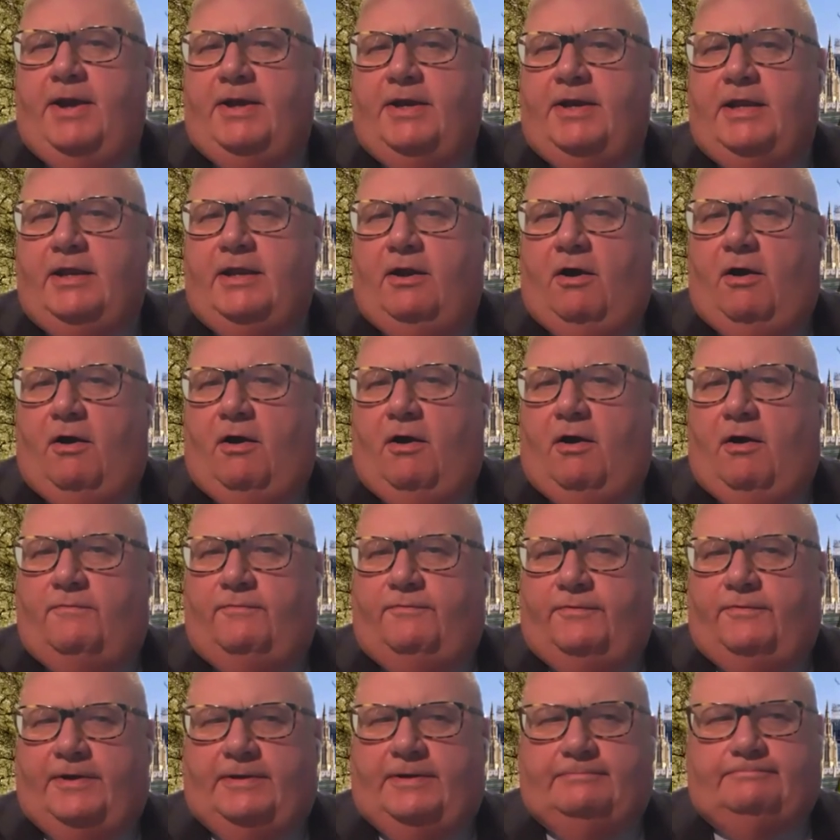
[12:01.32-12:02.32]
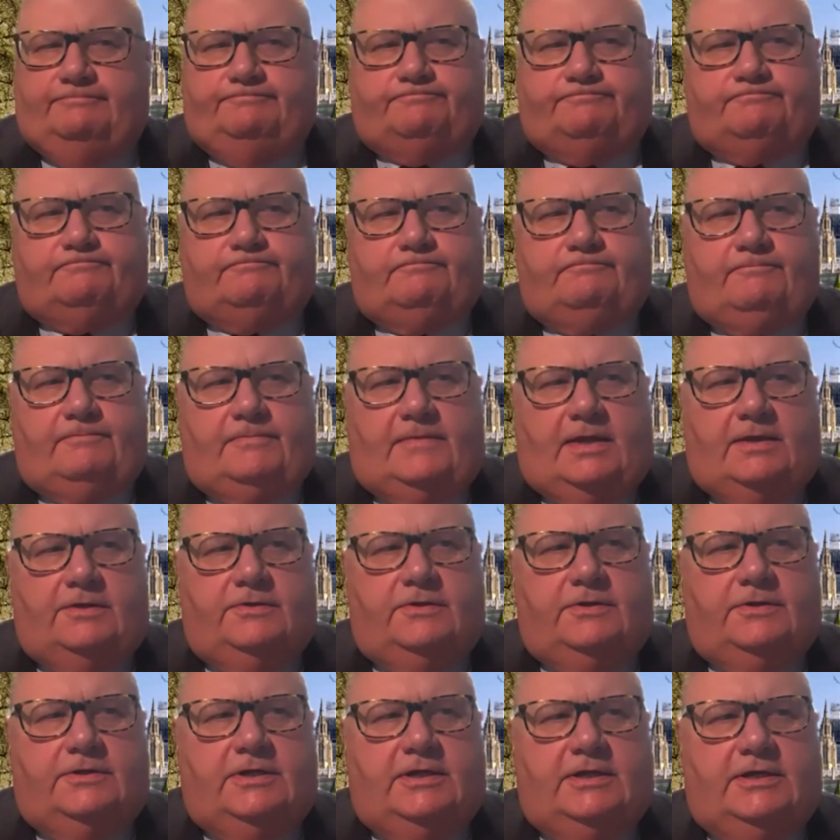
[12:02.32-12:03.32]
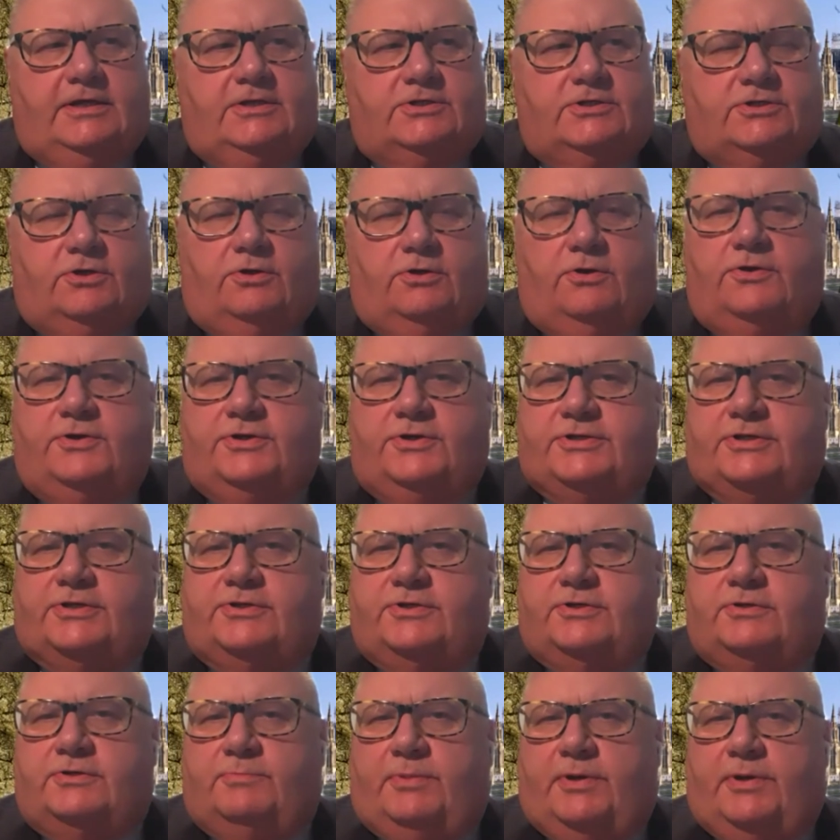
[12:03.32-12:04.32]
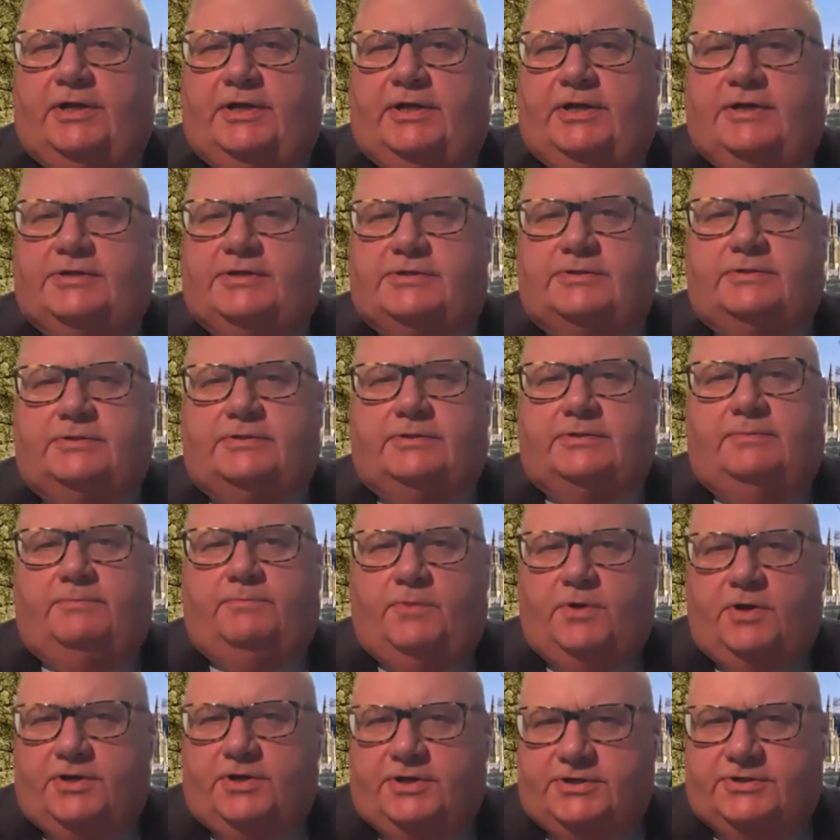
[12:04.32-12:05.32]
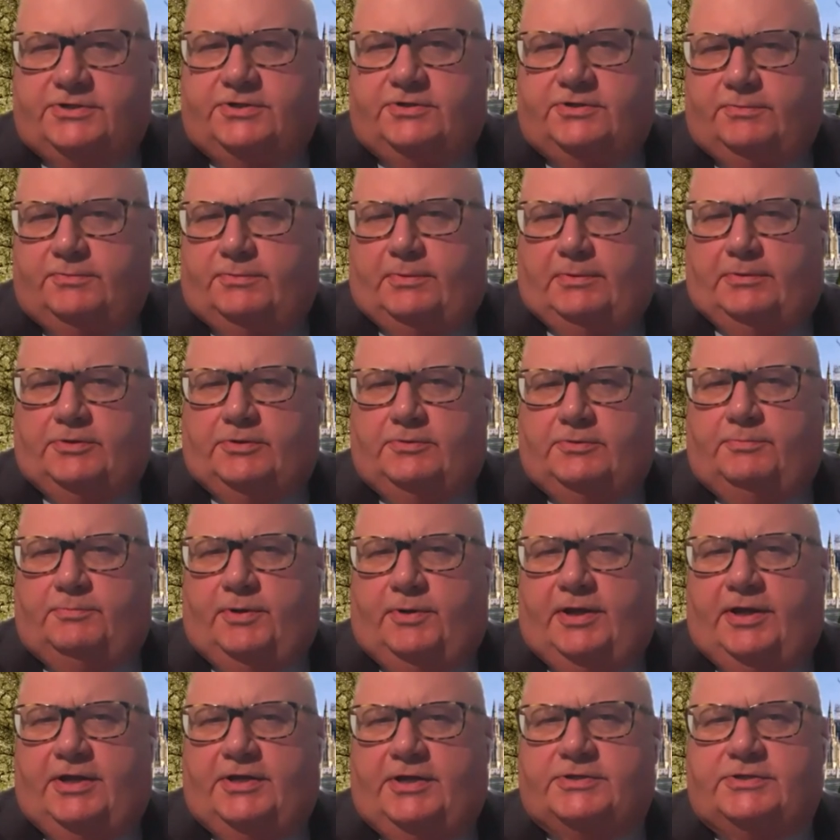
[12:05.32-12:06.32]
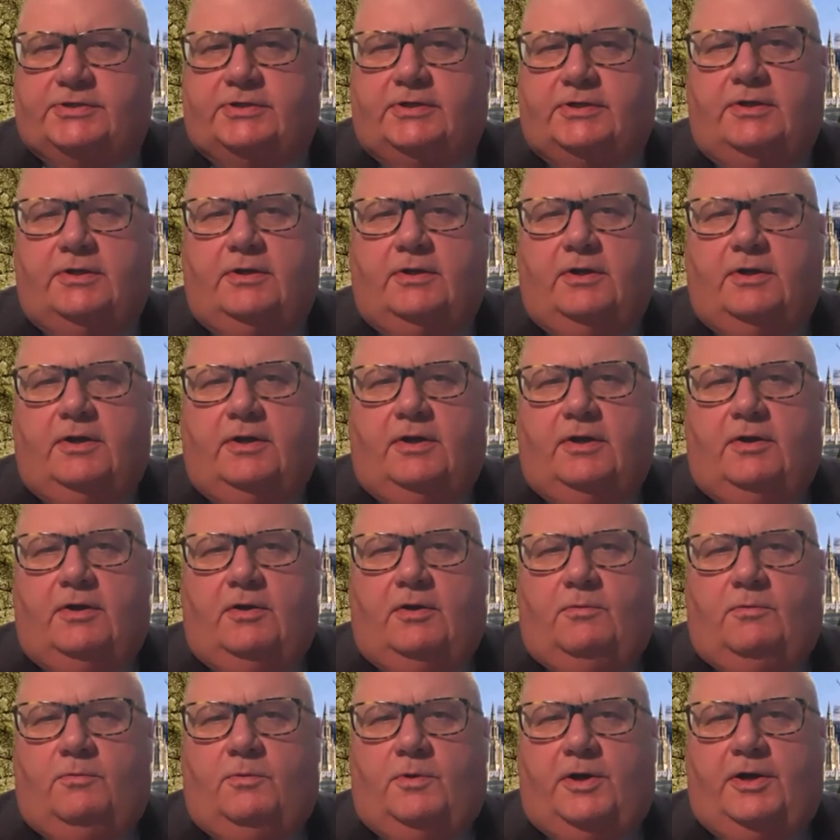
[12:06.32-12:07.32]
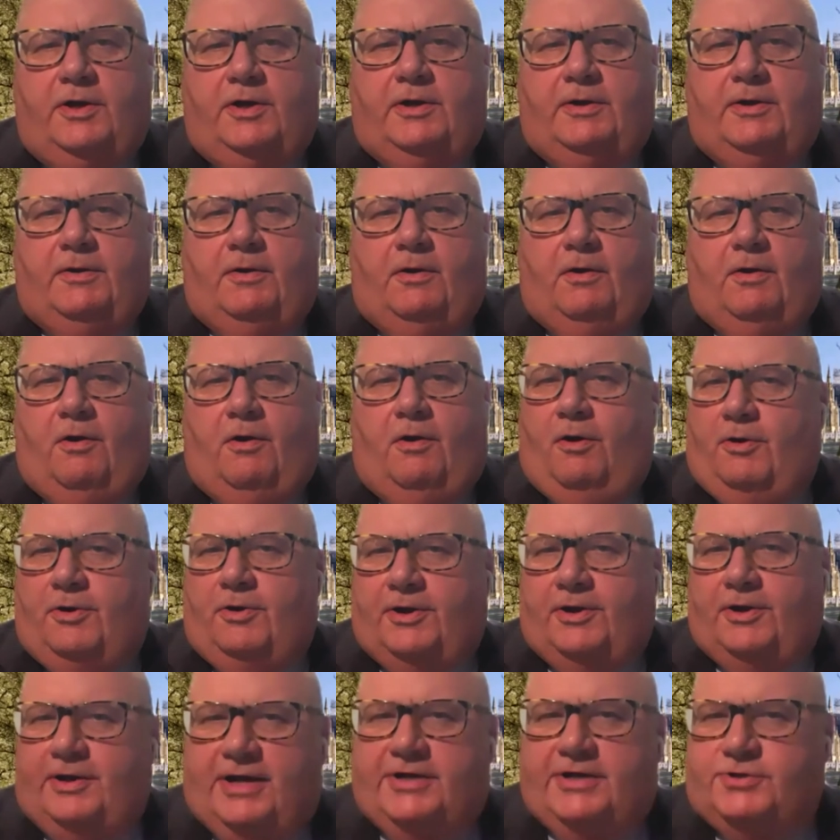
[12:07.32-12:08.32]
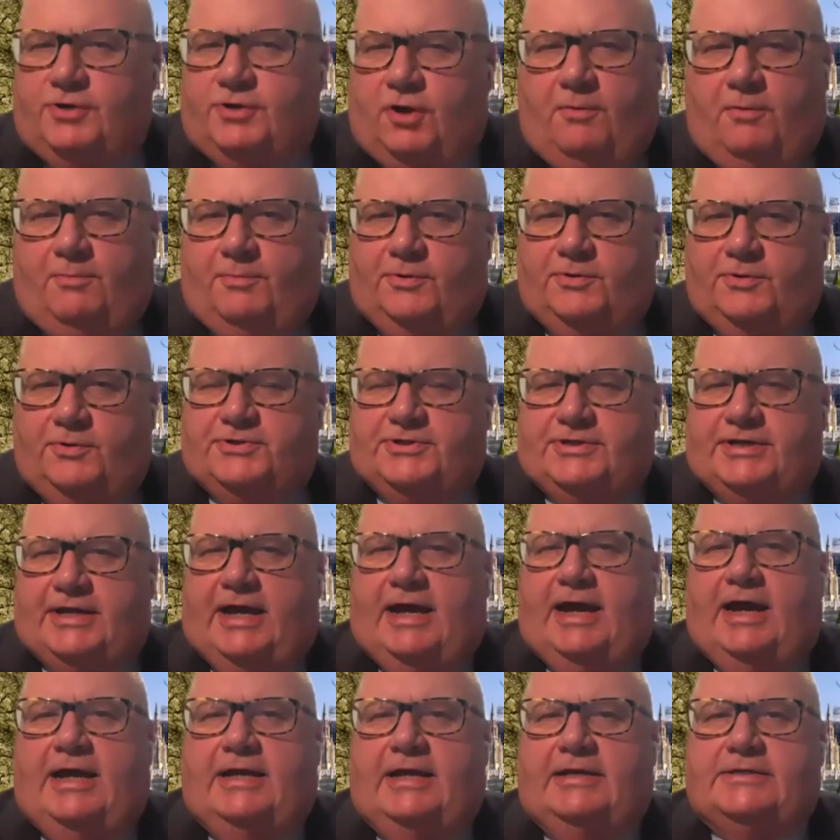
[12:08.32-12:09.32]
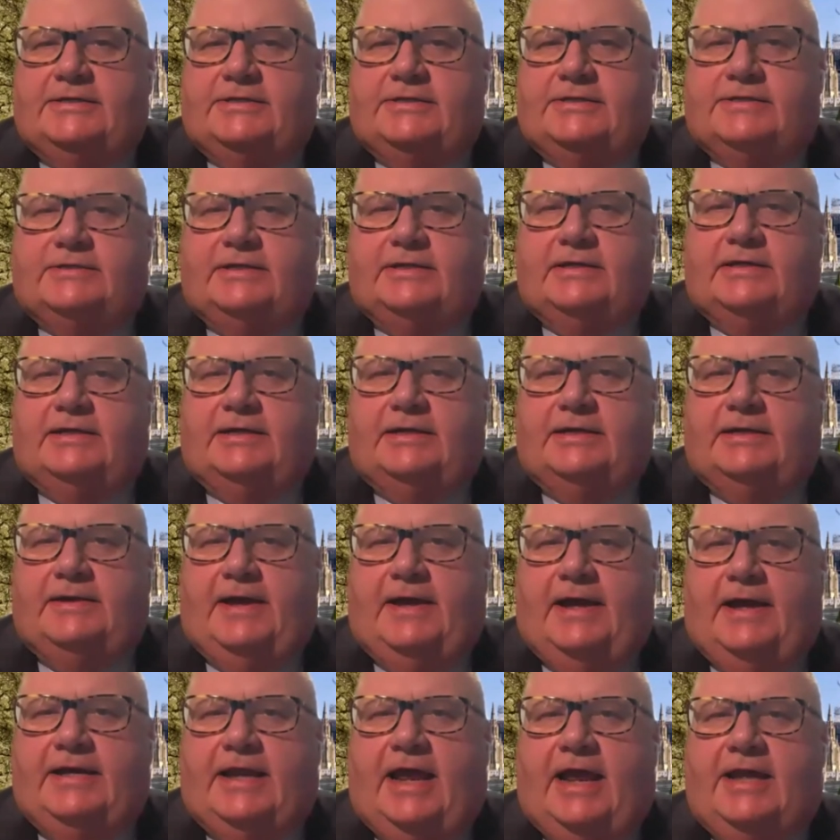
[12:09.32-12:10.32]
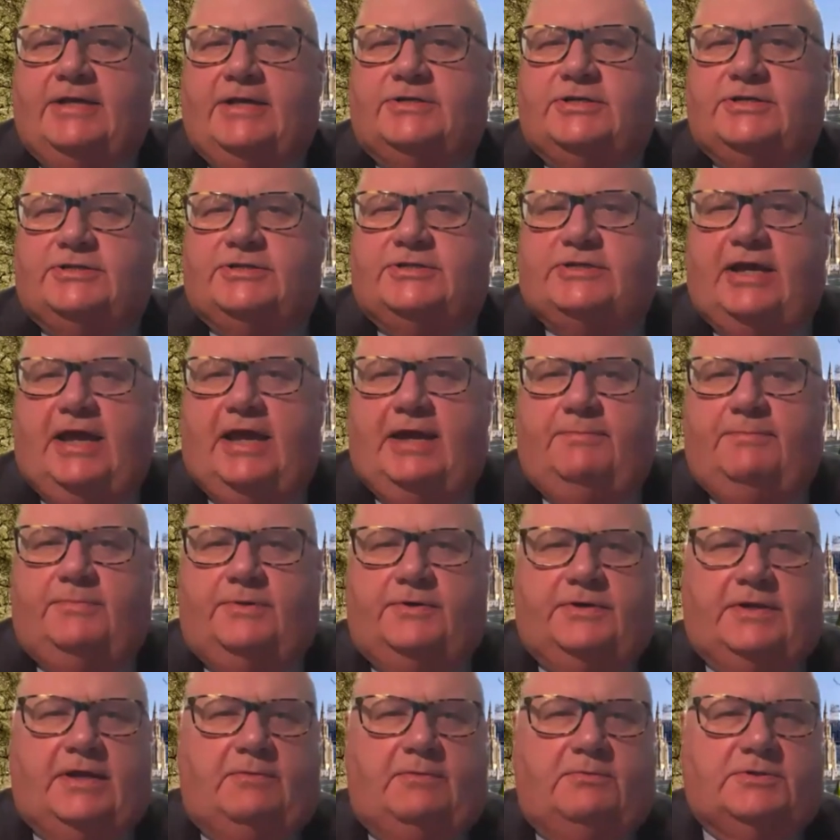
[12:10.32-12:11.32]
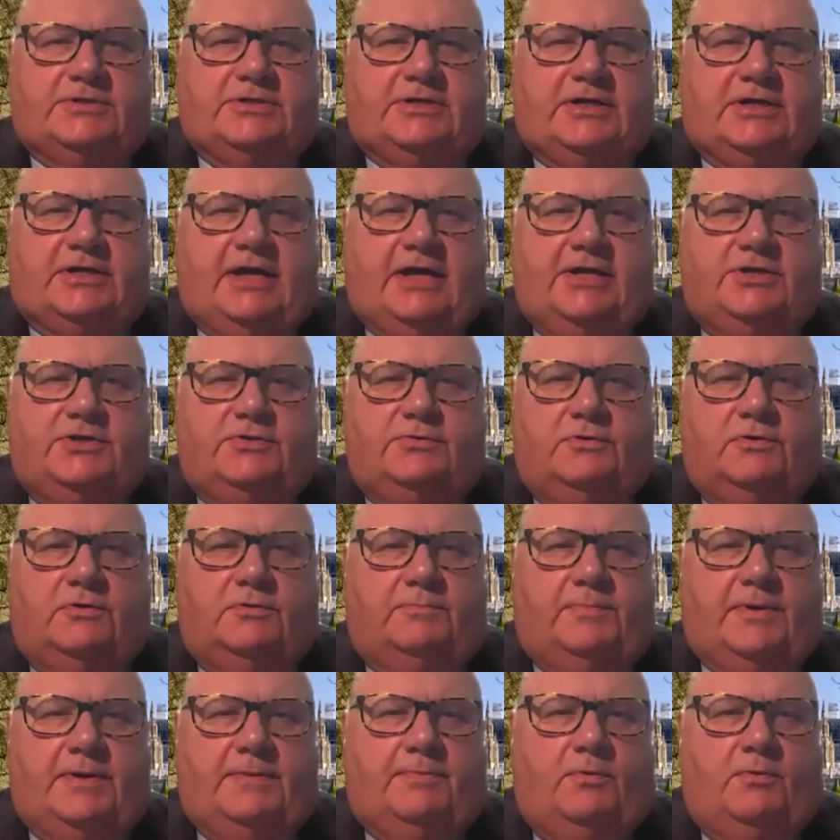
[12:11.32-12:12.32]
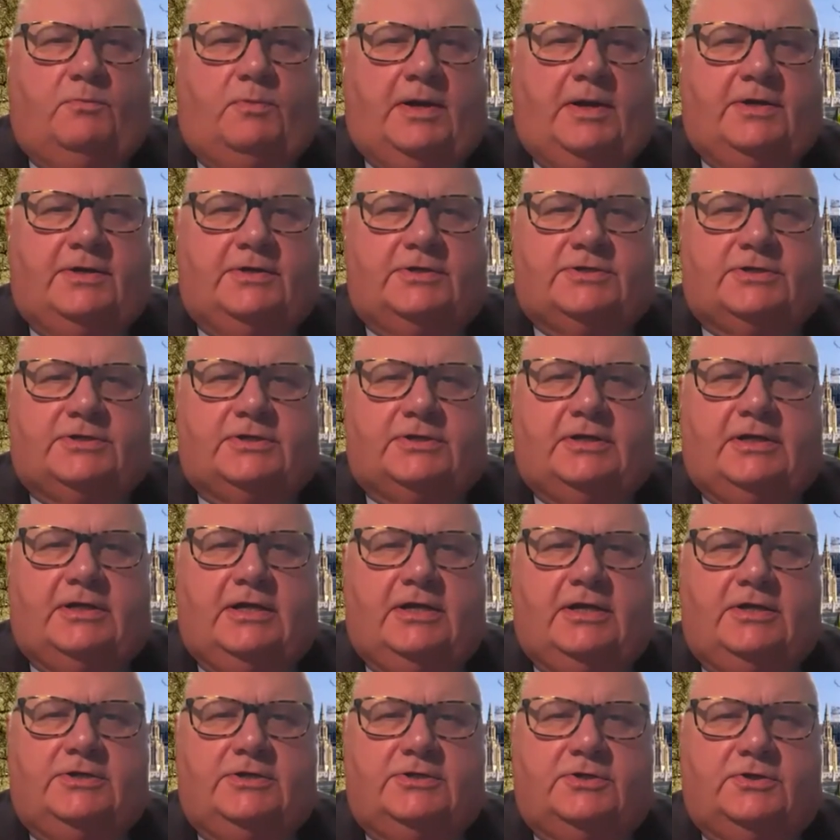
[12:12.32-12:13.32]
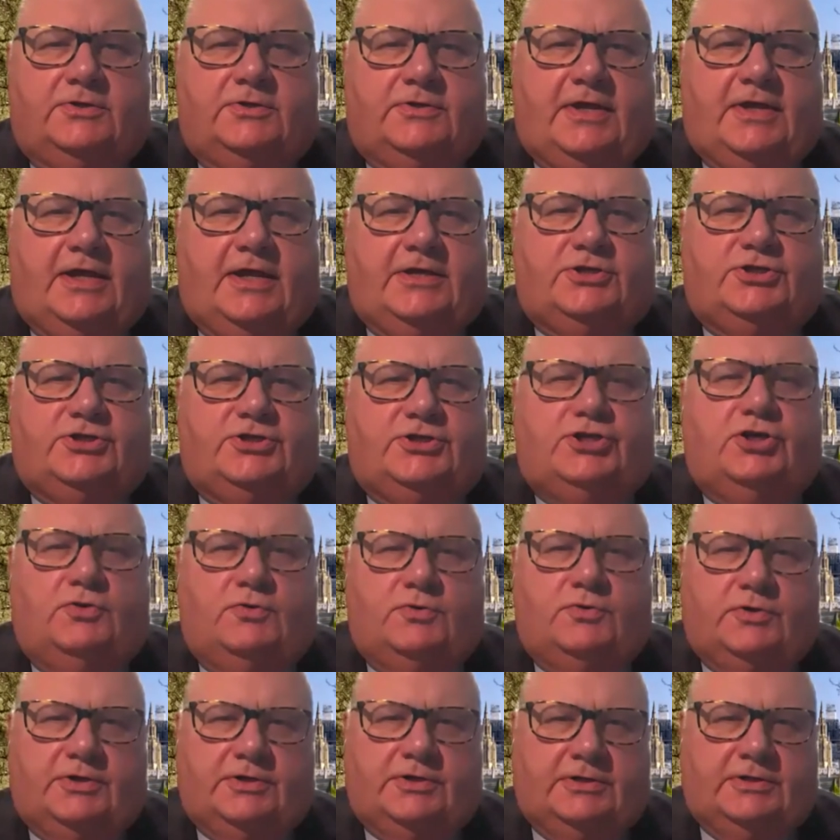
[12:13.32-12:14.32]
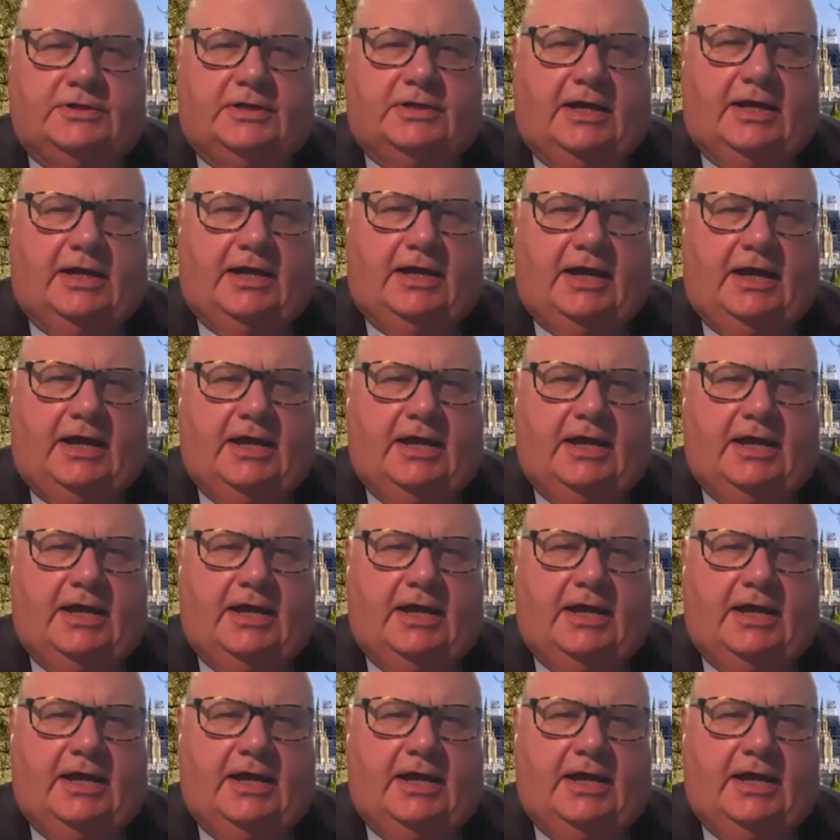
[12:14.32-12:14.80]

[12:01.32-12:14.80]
many of the slaughters that took place, the murders that took place, were organized almost as an entertainment. They were scheduled. People went to, took their children